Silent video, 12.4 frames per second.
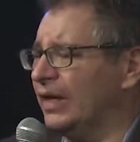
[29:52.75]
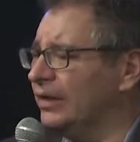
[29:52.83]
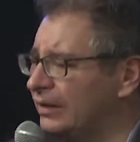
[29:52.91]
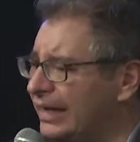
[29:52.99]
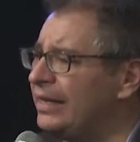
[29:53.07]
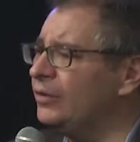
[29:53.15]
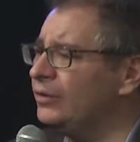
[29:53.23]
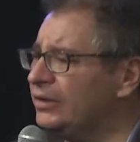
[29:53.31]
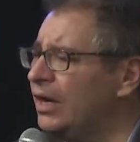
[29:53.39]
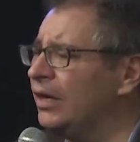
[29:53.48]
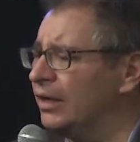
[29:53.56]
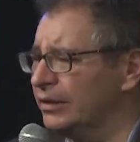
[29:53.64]
allow
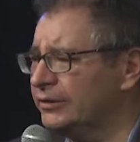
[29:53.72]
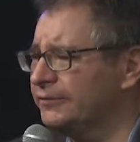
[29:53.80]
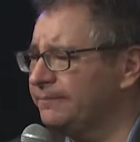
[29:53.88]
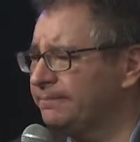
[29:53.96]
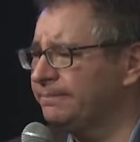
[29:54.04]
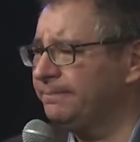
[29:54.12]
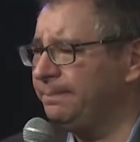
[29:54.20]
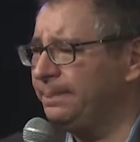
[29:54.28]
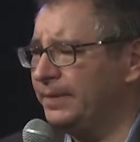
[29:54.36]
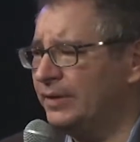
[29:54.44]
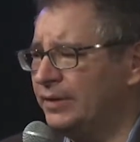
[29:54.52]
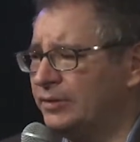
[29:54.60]
God
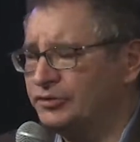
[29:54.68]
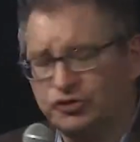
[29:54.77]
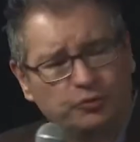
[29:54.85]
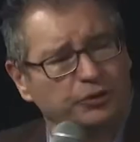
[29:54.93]
to